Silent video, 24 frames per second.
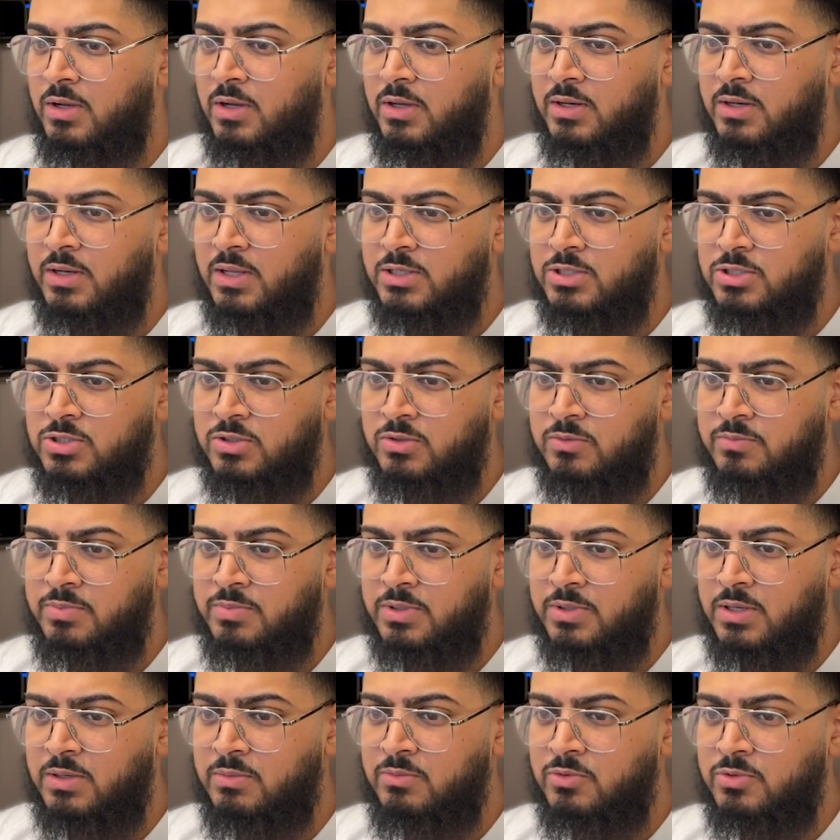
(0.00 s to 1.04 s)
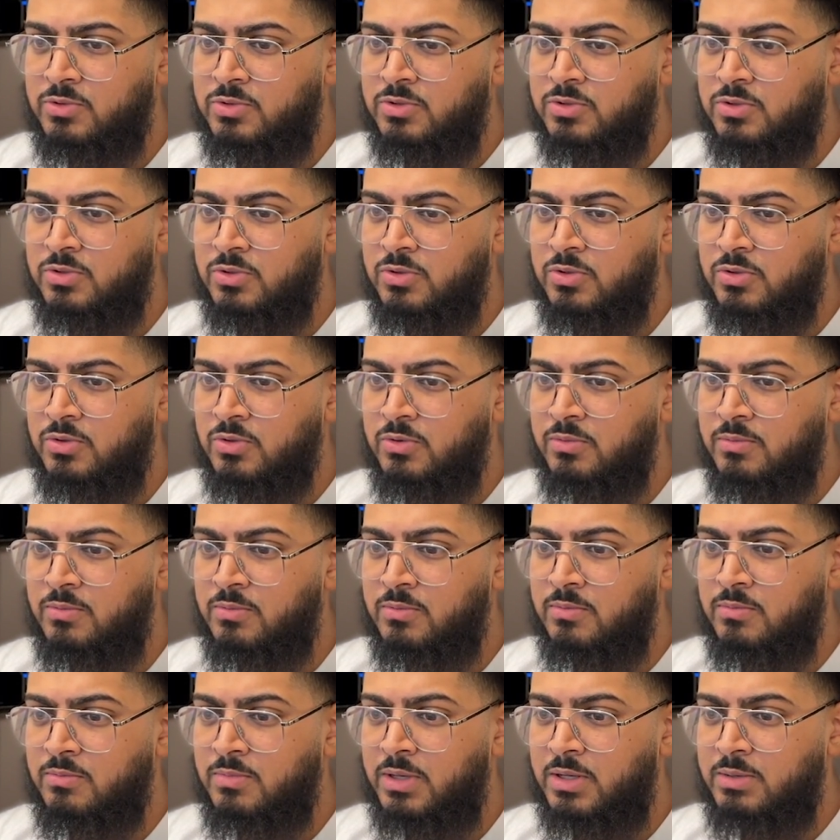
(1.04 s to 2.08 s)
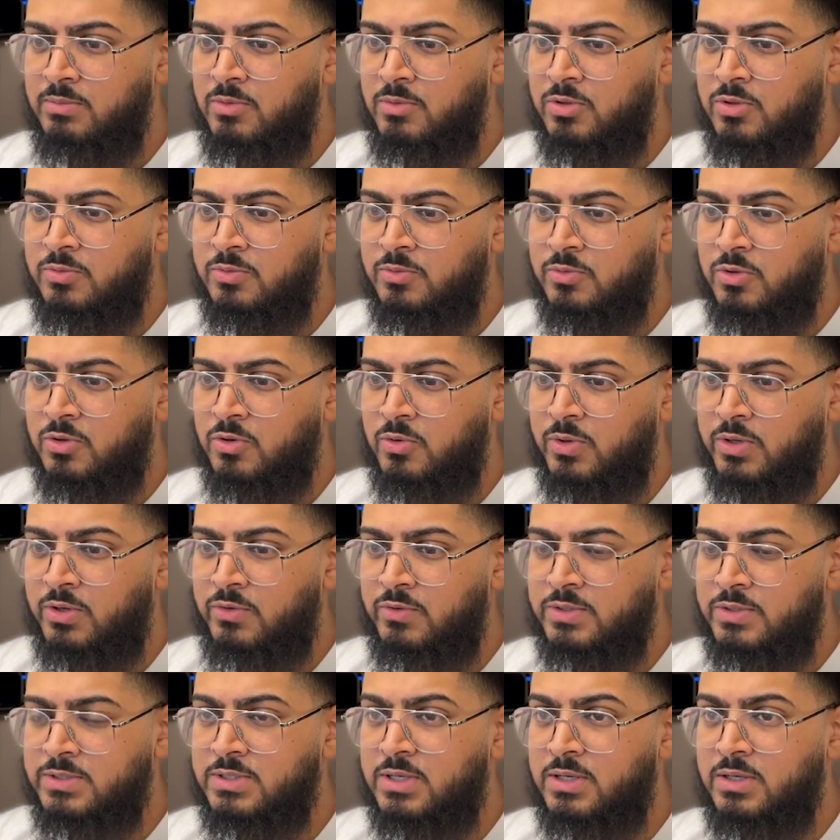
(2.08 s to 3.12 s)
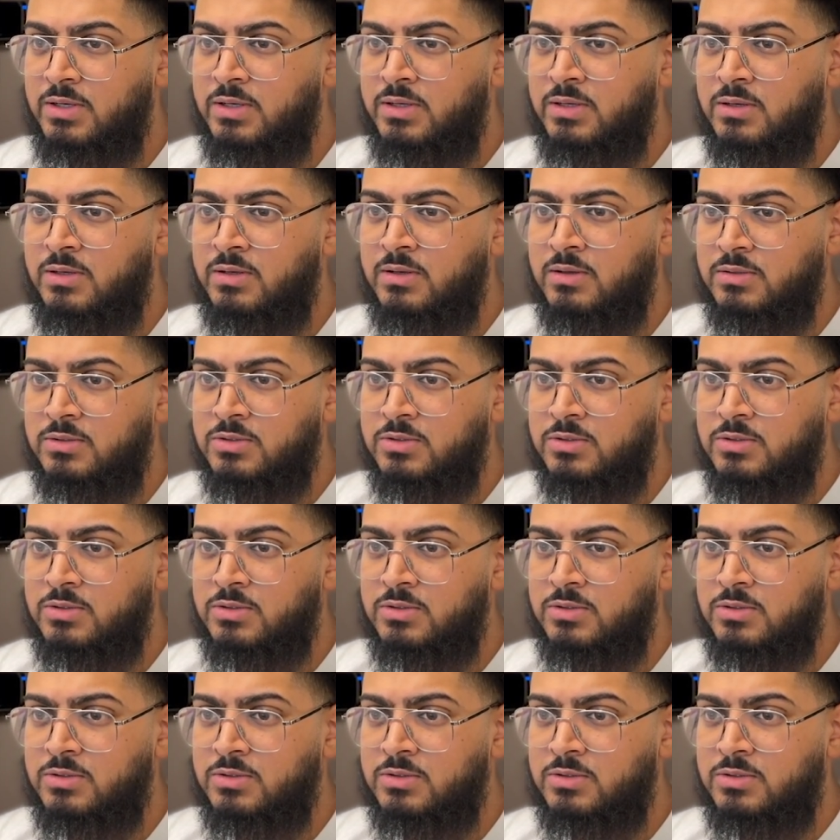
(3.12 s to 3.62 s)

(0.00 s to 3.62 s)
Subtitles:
and I should be able to make multiple queries here.